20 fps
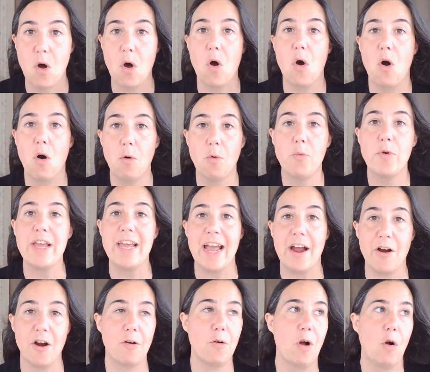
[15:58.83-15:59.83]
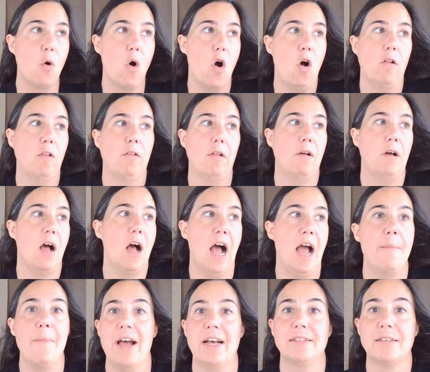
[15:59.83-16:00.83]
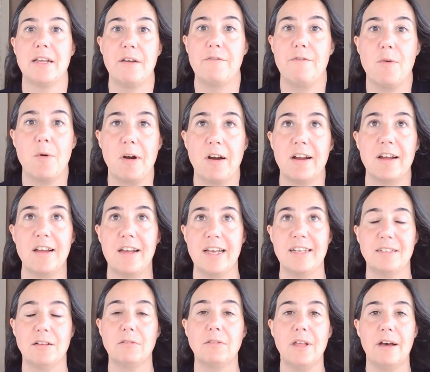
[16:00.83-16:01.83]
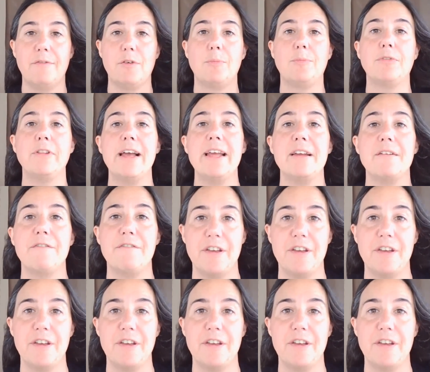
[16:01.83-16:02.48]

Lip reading: All I'm asking for is a level playing